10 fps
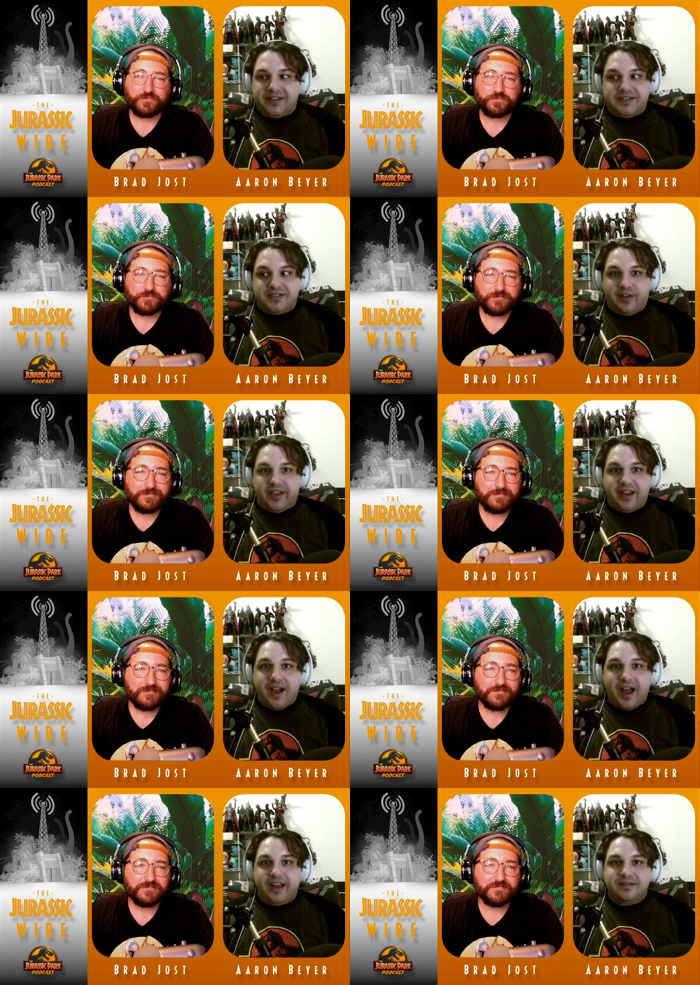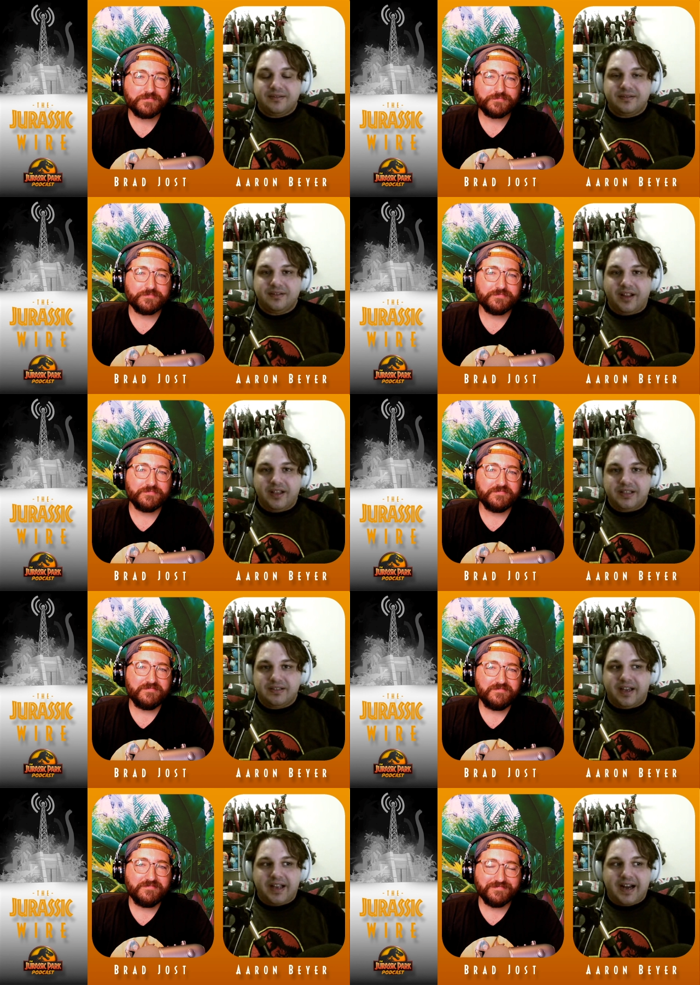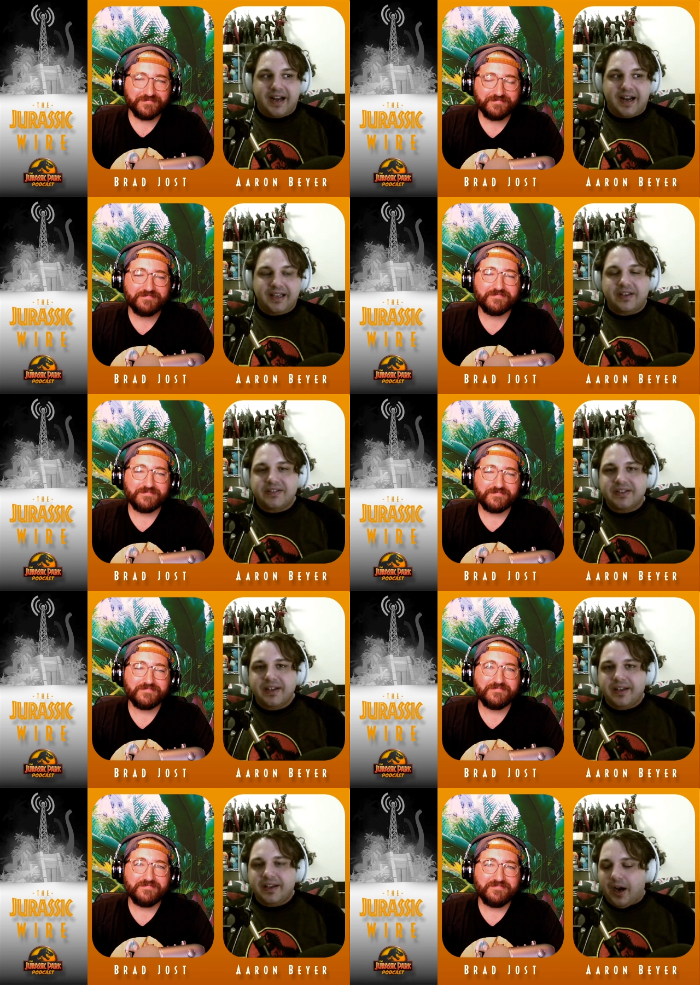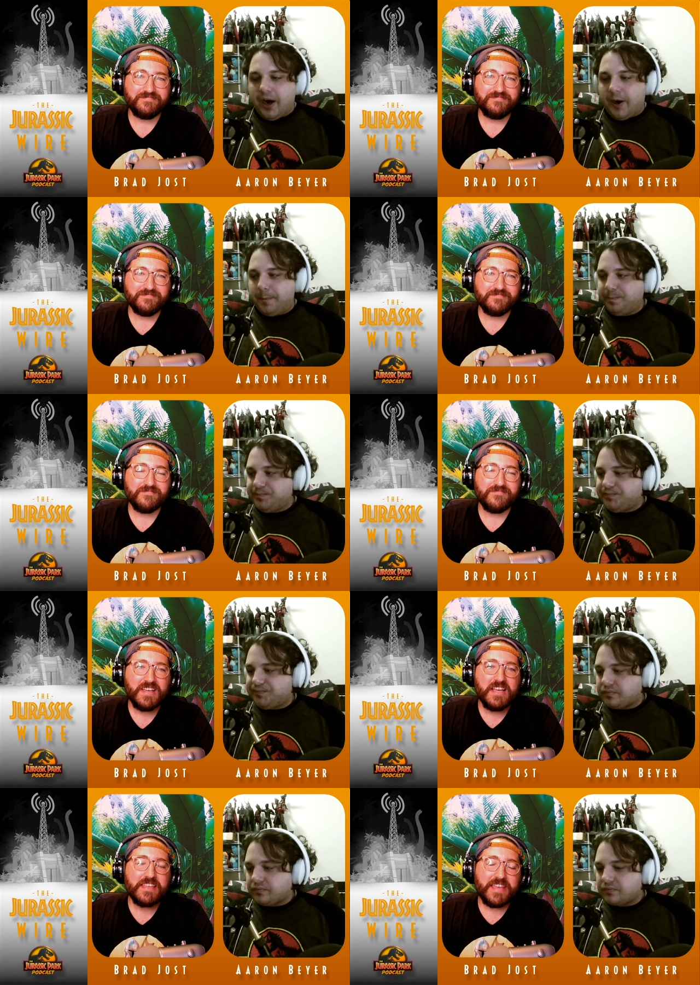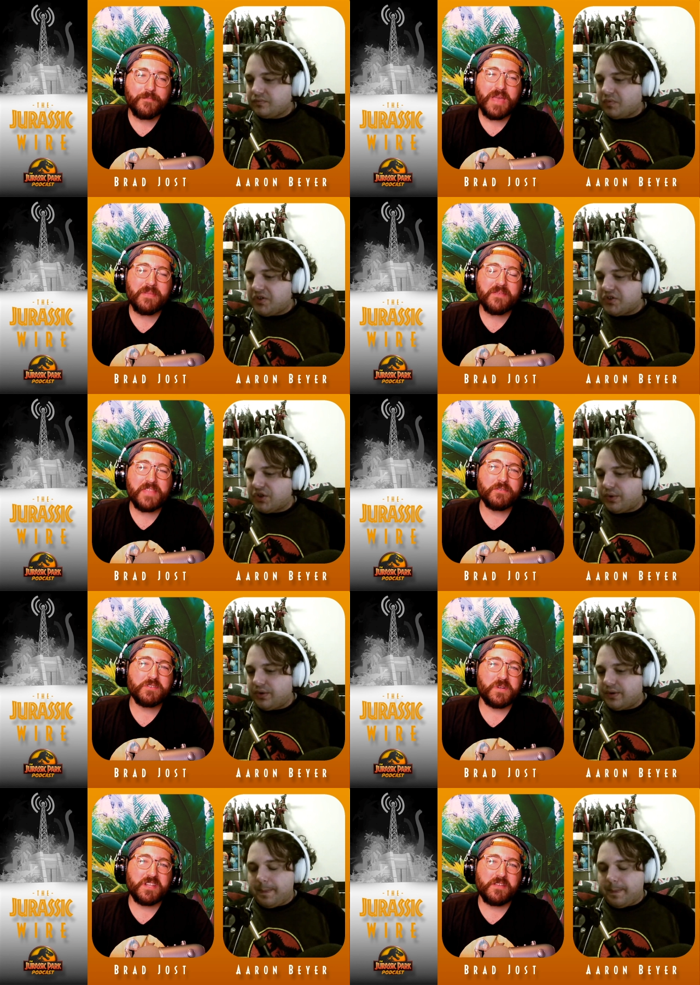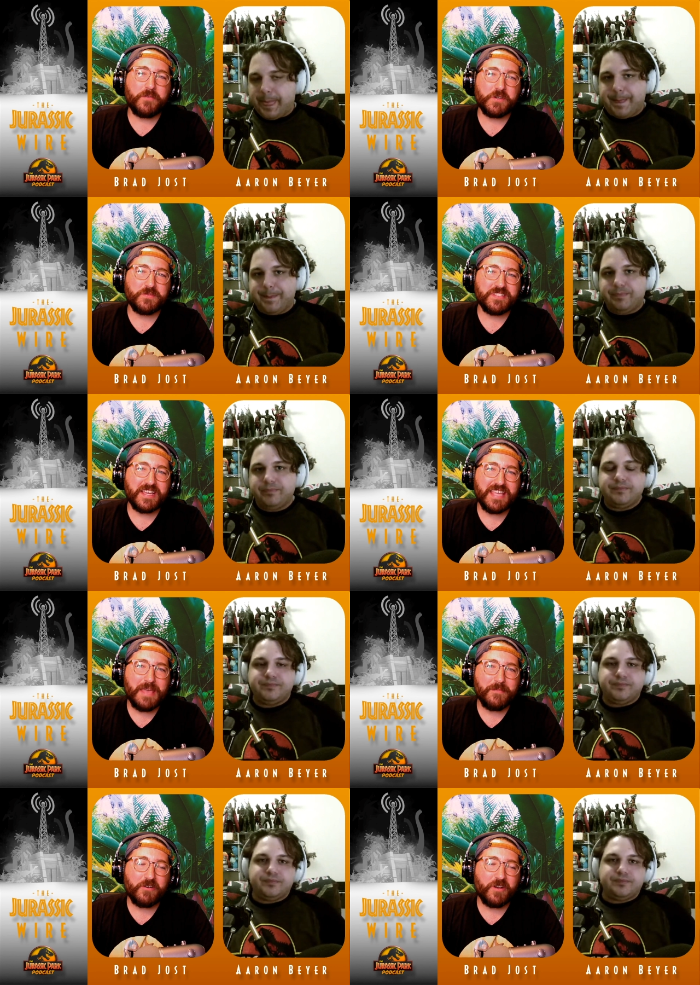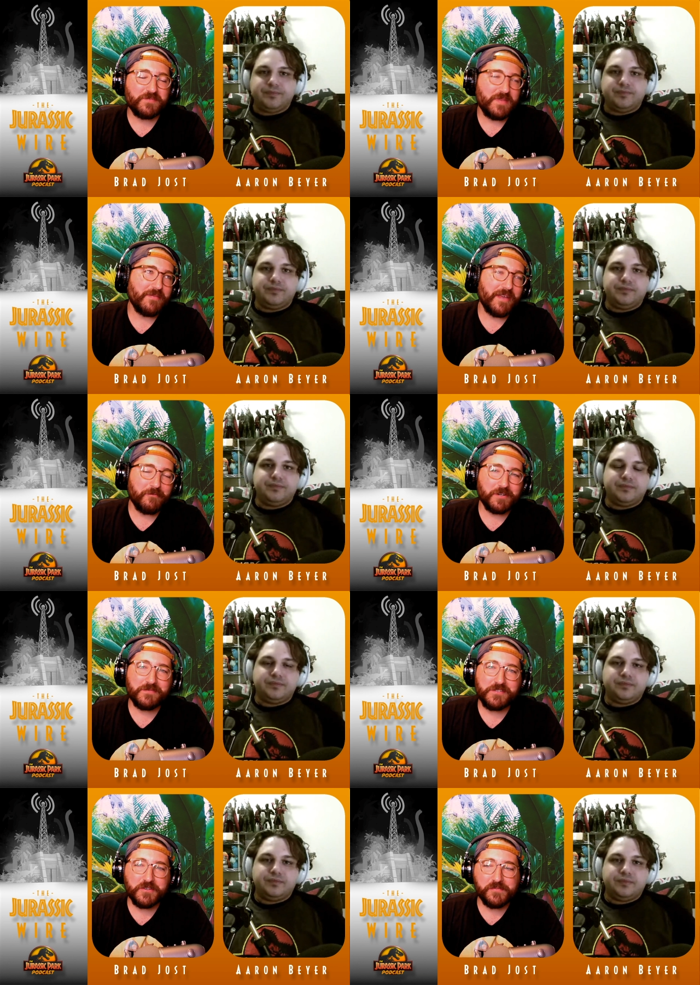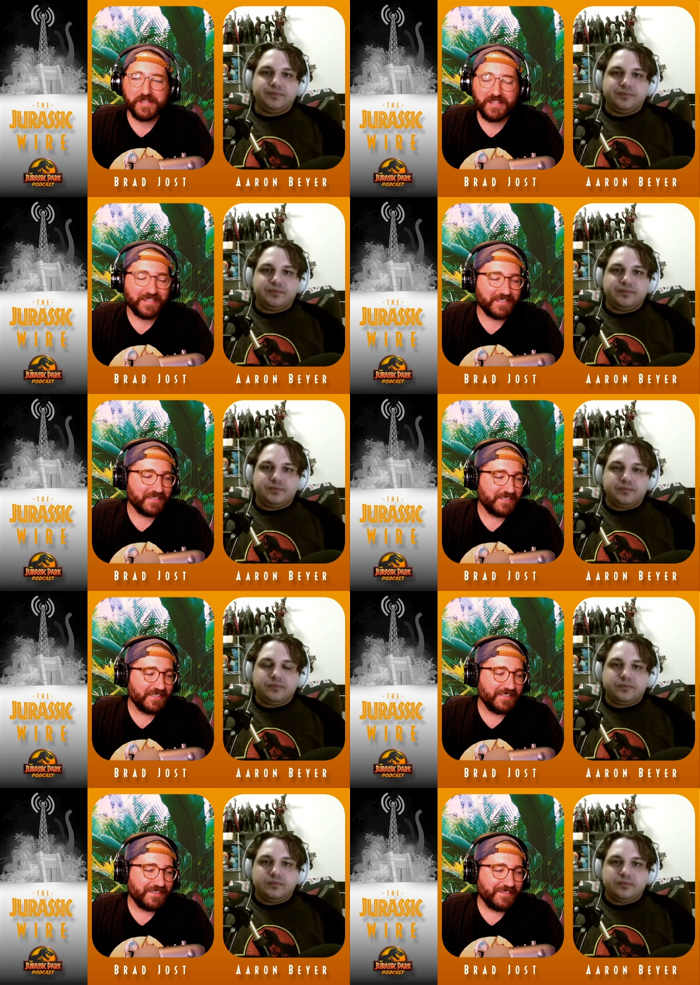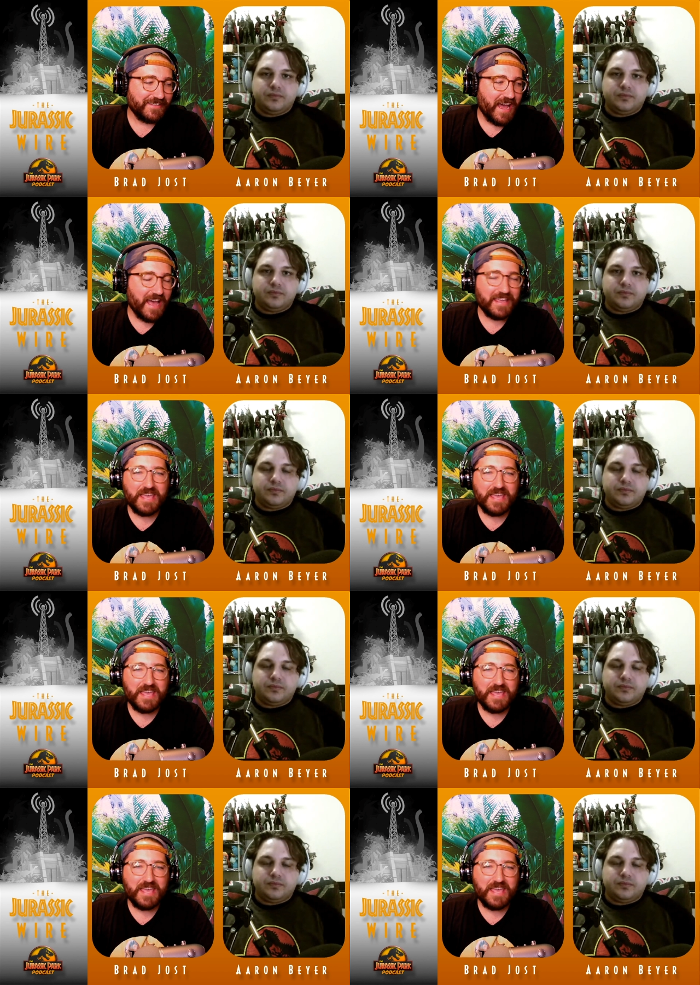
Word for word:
Speaker 1: like this is all they got. Like I gotta mm-hmm. get
Speaker 2: this um, yeah, maybe if that so, was one of the first ones I came across, maybe I would have too. But like, yeah, I